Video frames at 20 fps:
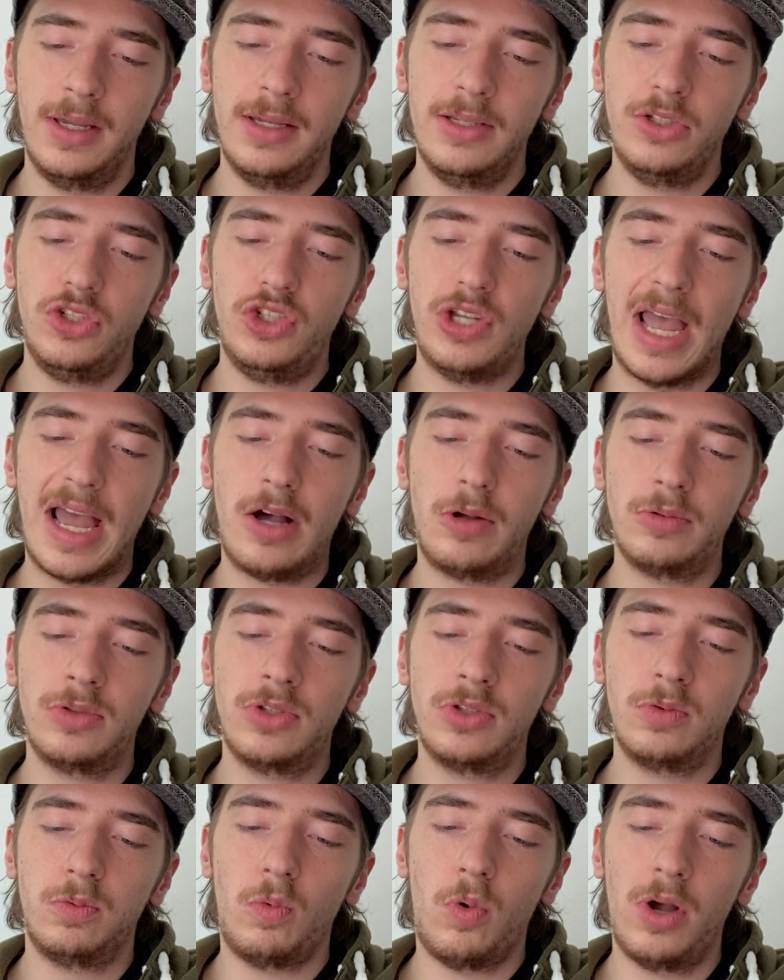
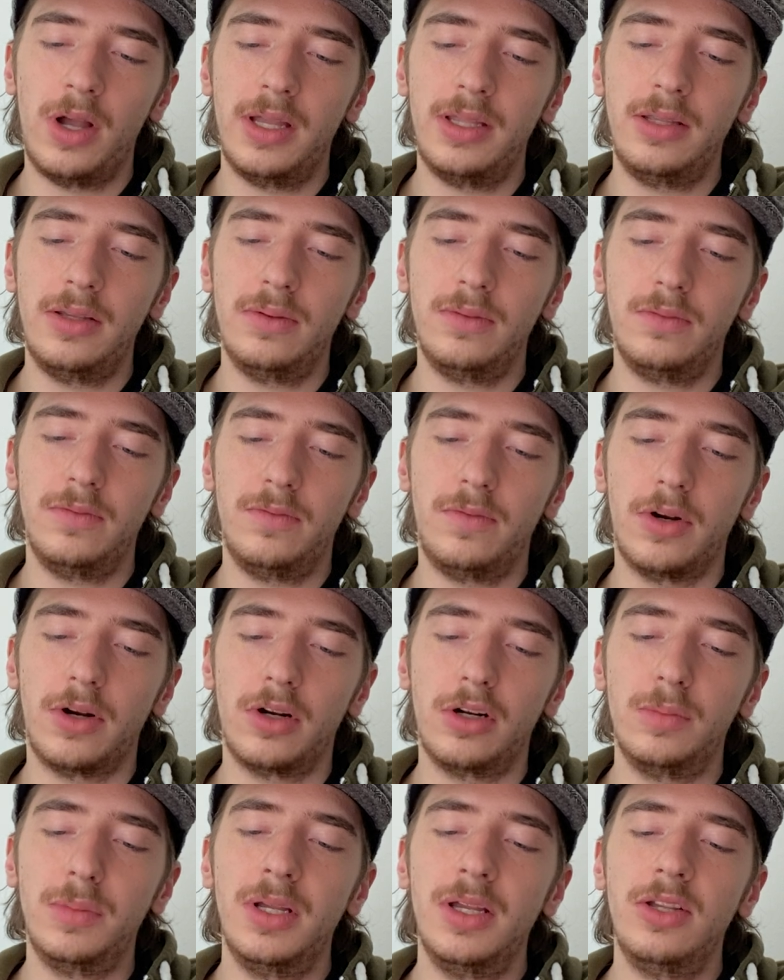Joust, one,
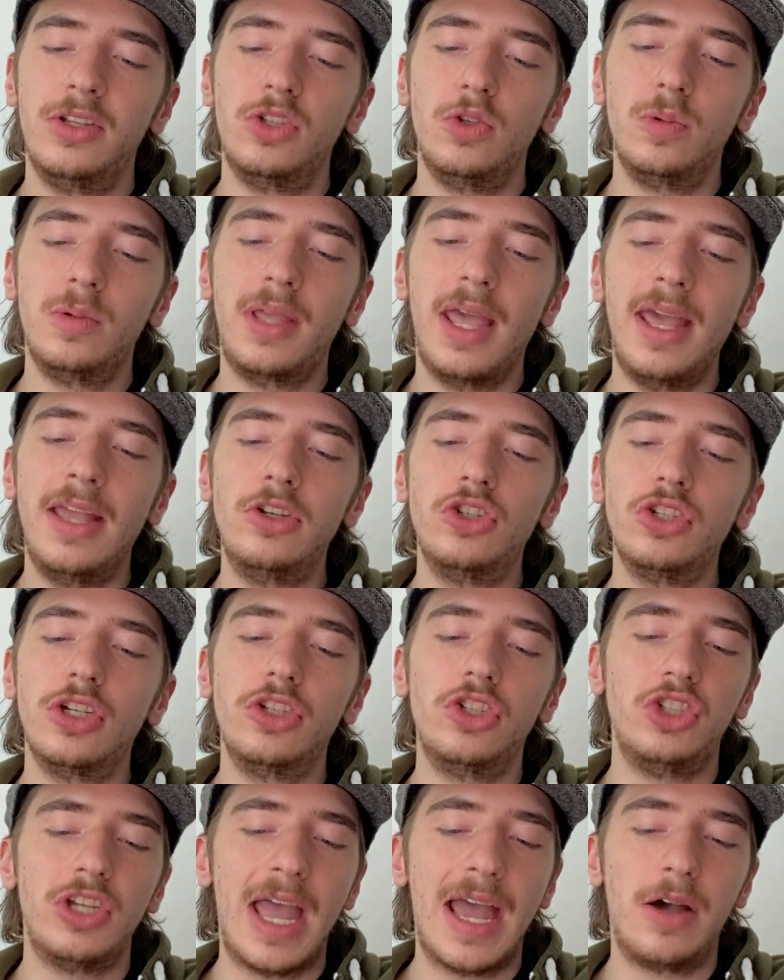verb, to engage in
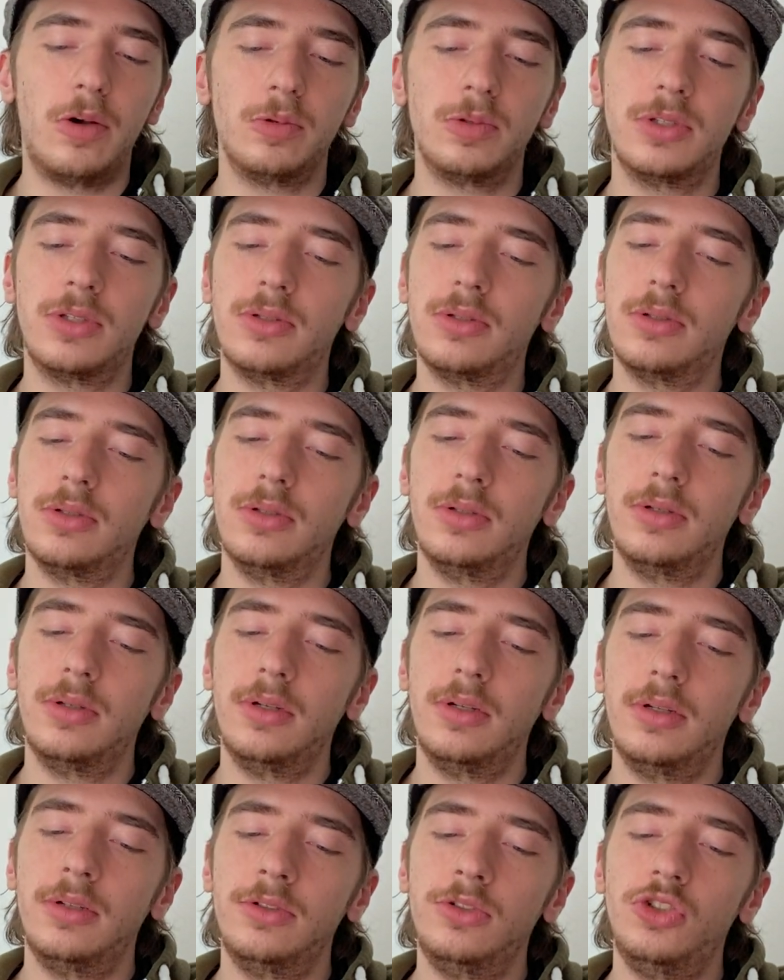a joust.
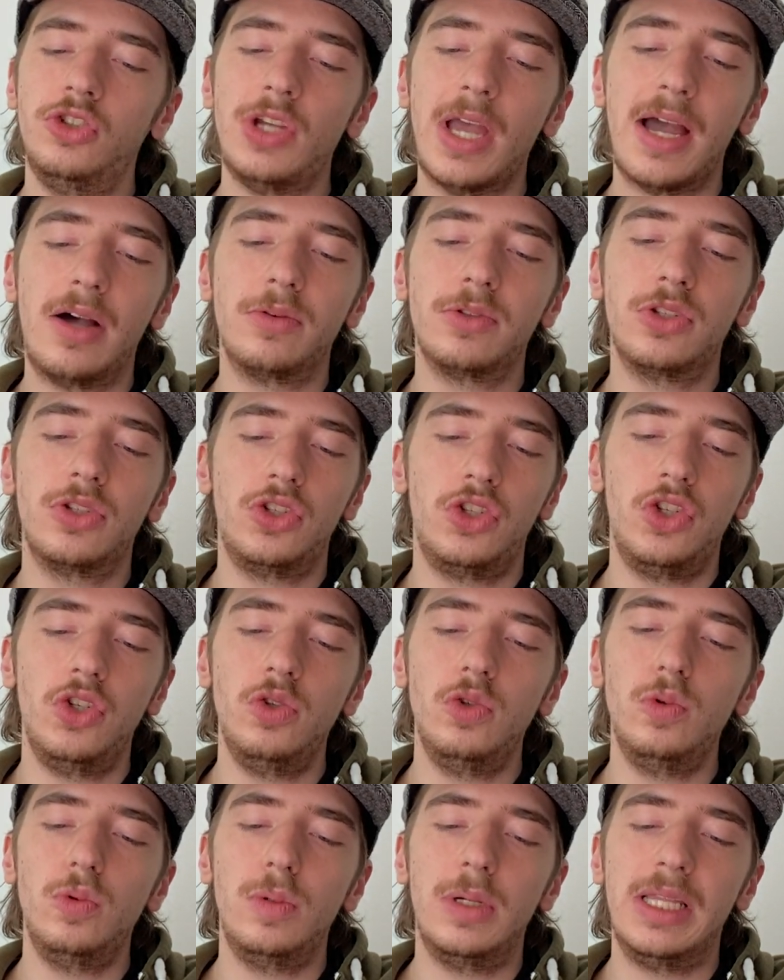Joust,
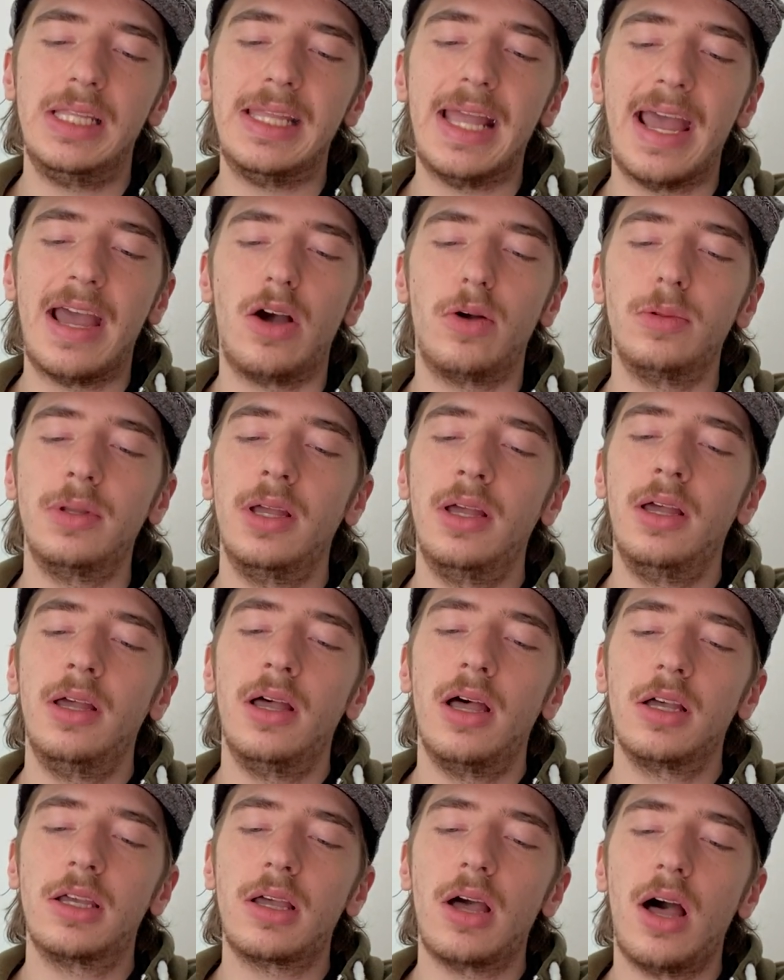two, noun,
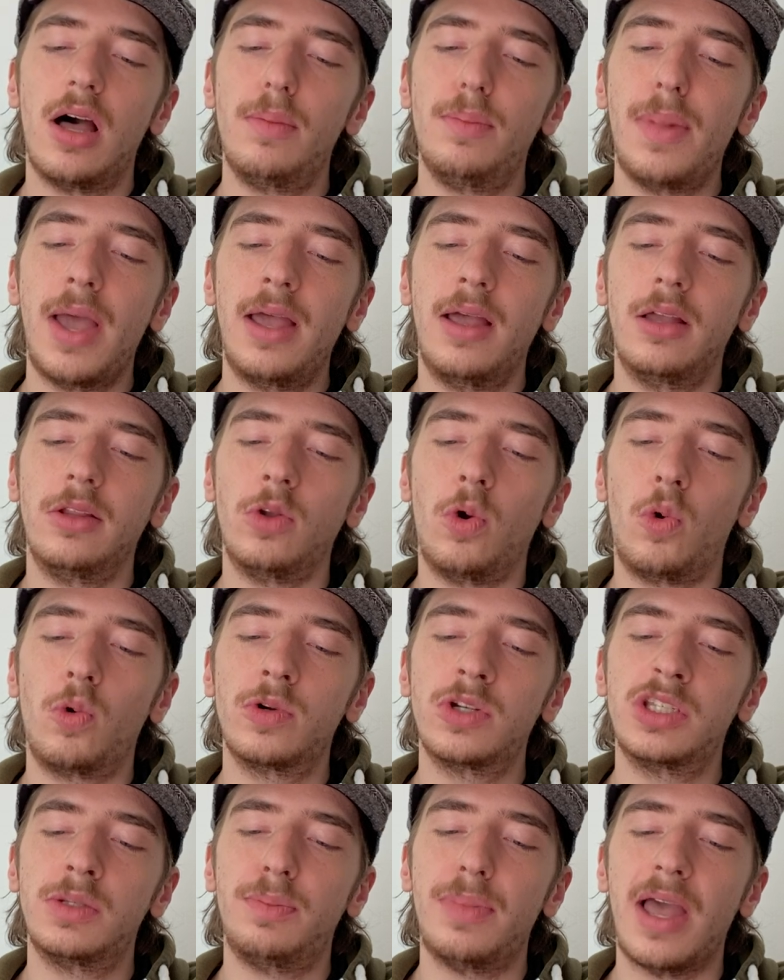a combat on
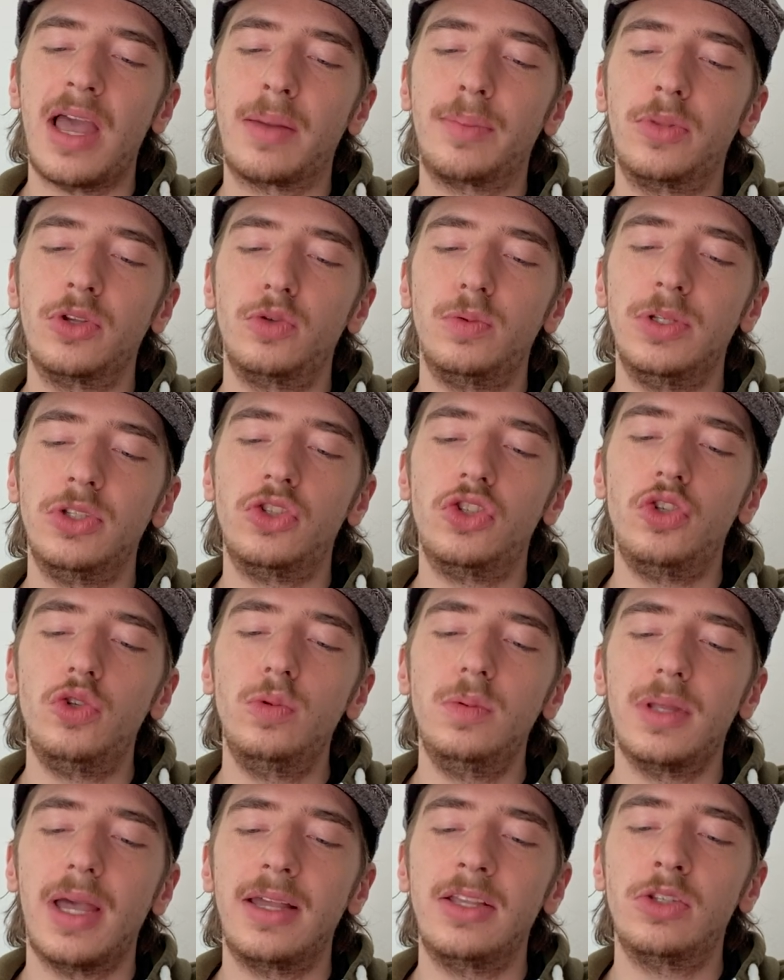horseback between
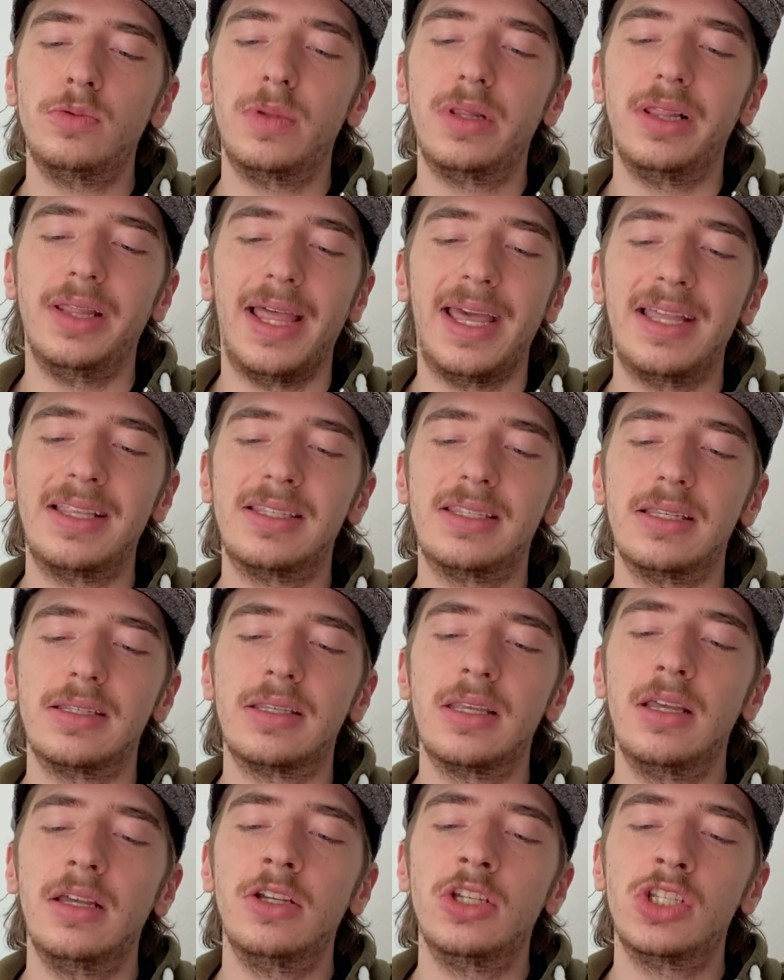two knights with
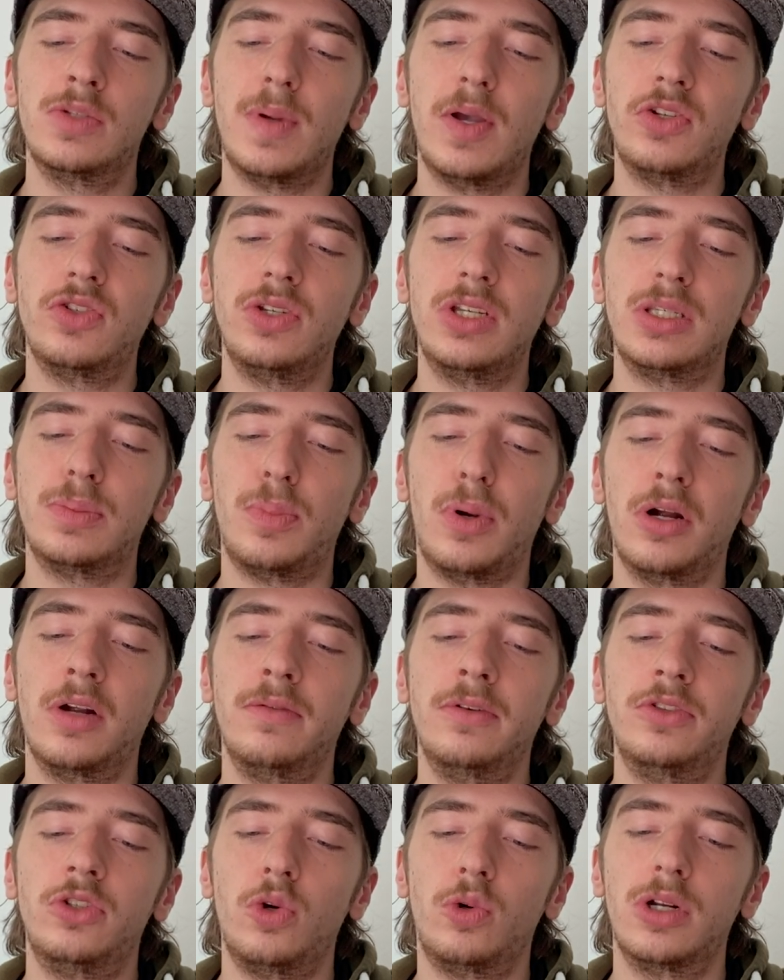lances, especially as
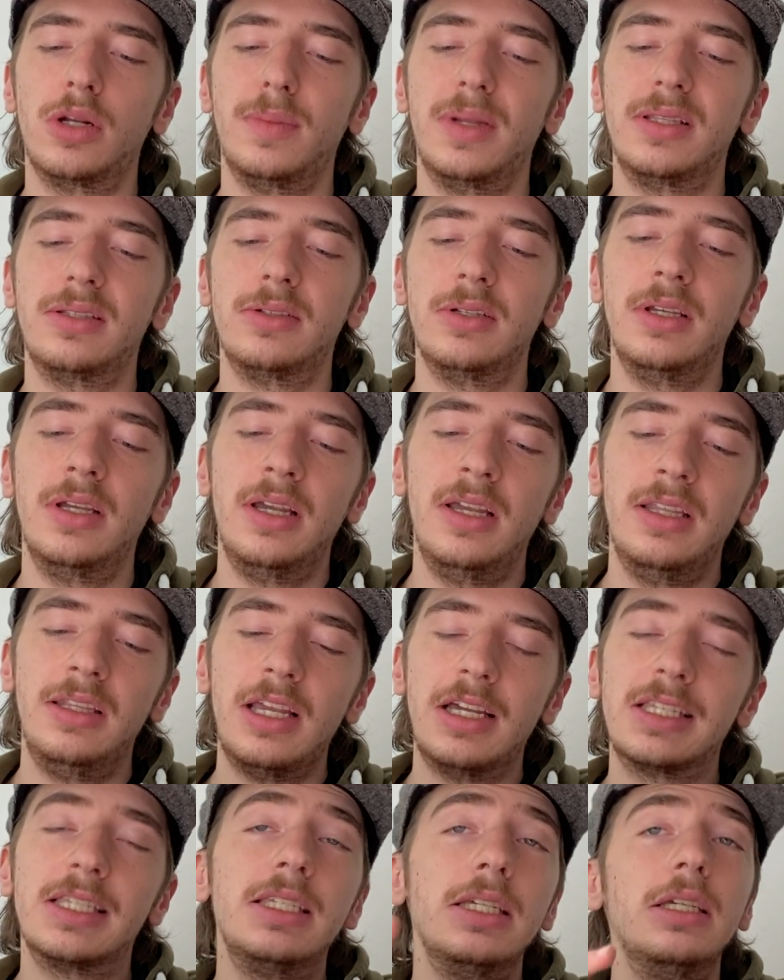part of a tournament.
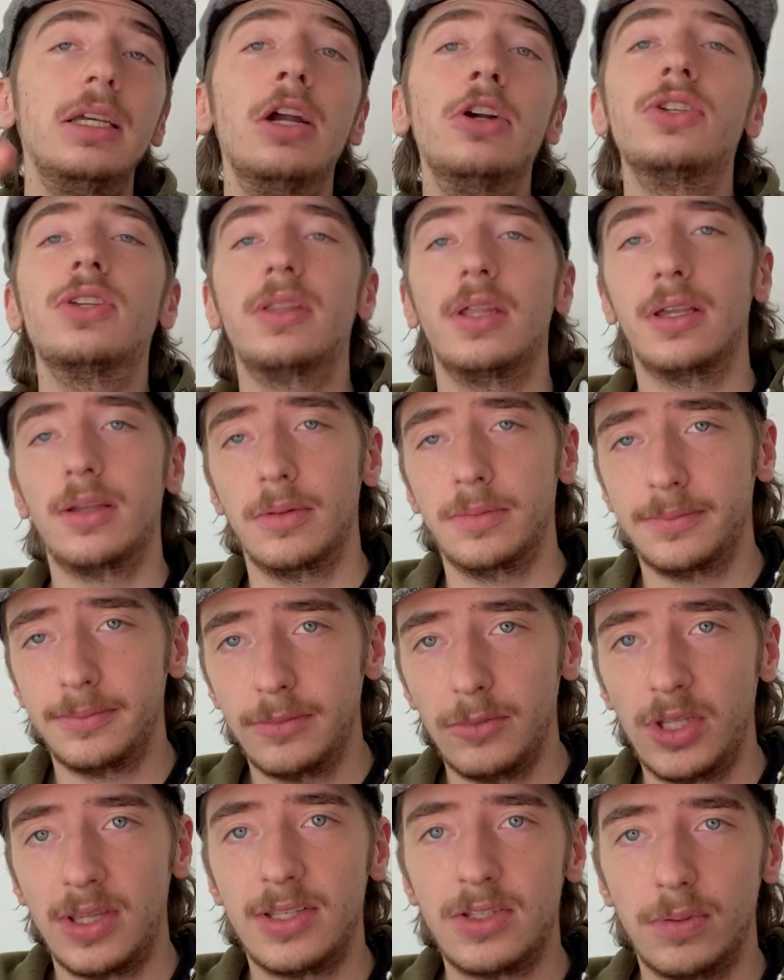Now see, here's the thing
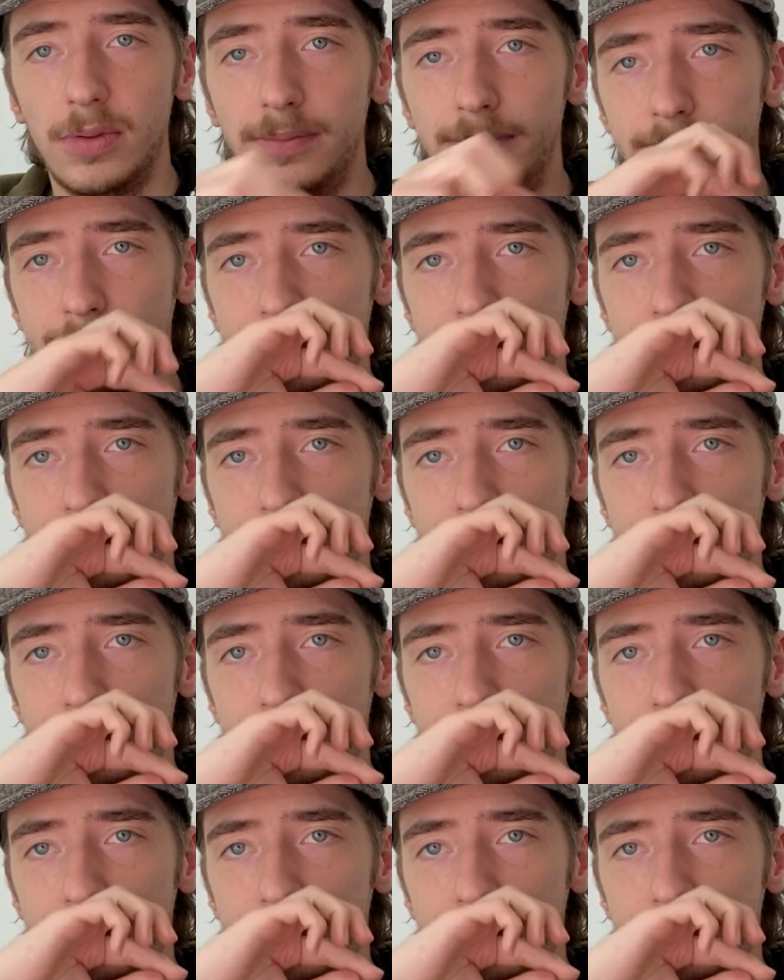with this one.